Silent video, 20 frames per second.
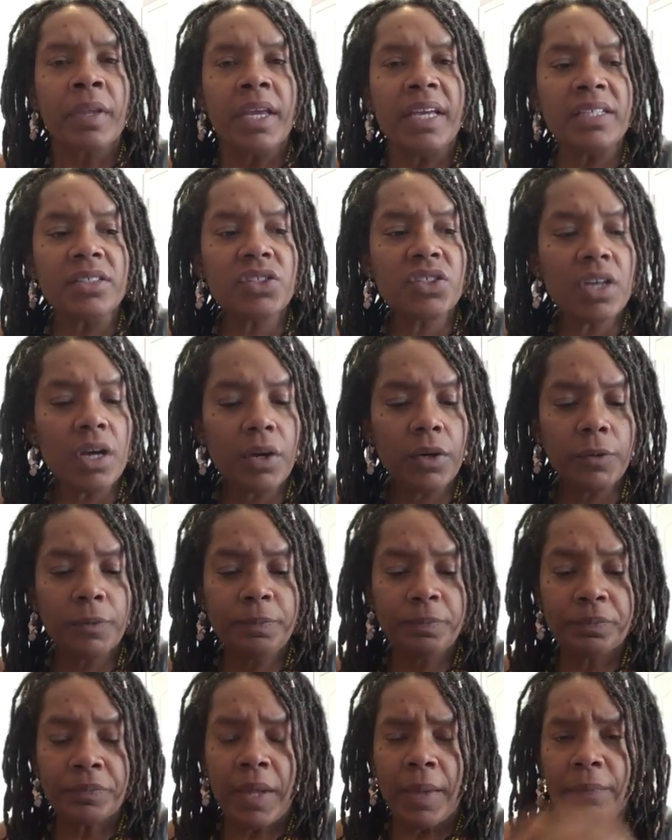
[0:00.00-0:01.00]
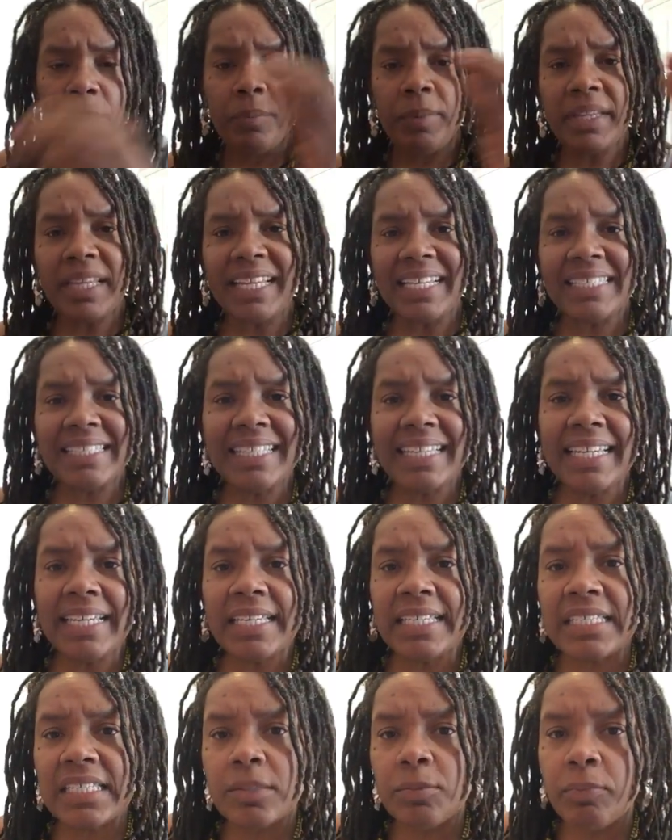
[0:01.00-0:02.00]
And so, but it's
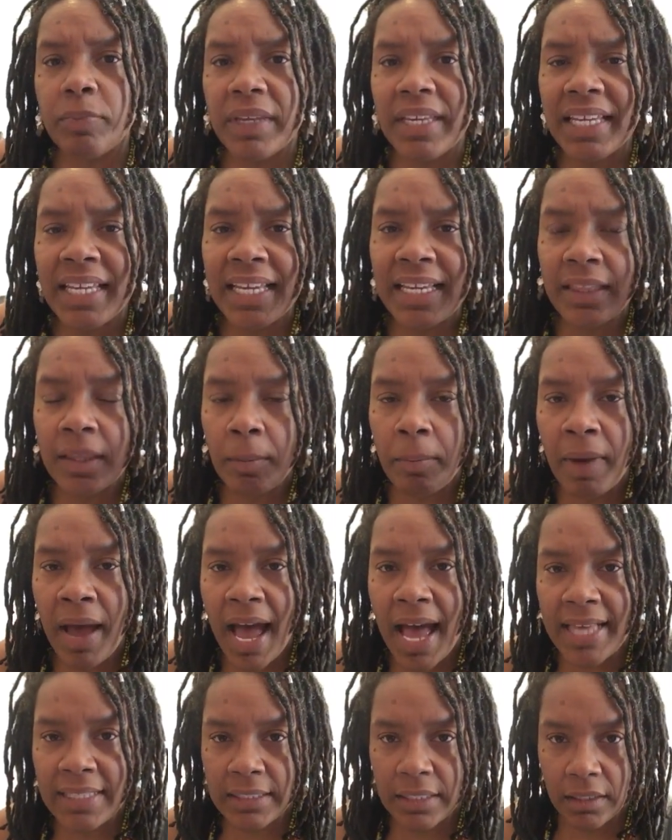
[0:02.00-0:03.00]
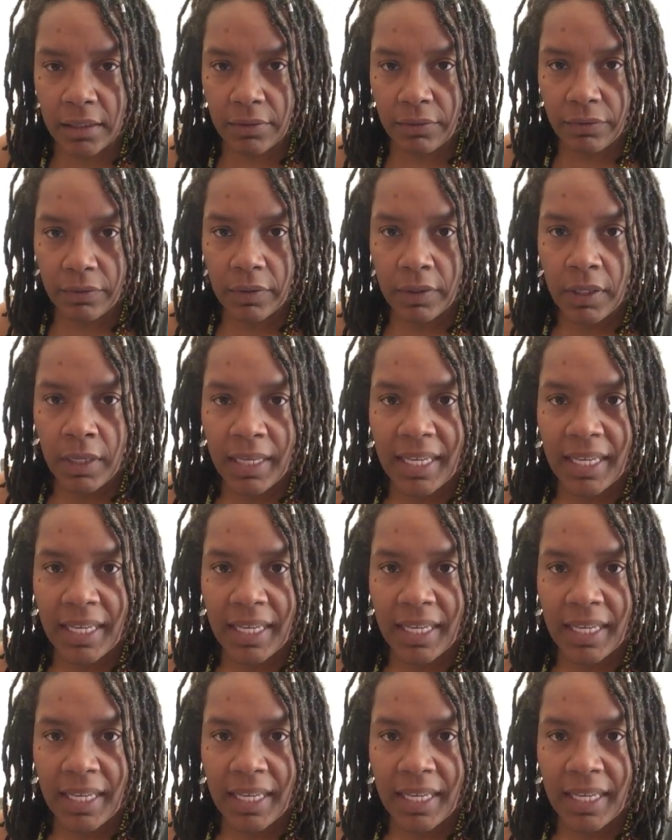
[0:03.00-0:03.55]
speaking in the positive.